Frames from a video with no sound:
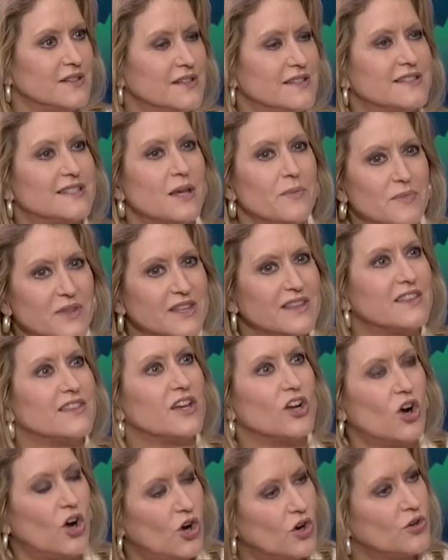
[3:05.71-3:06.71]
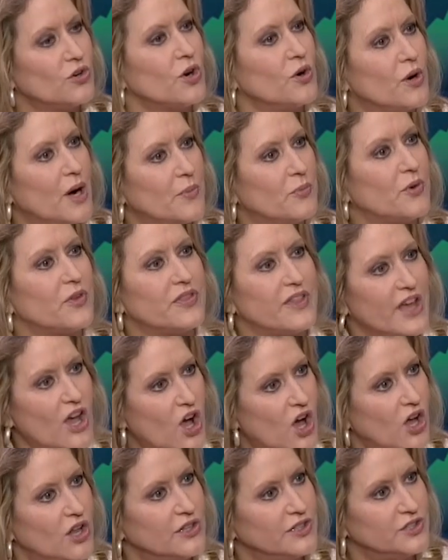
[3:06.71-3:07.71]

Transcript: something that they all grow up with, they all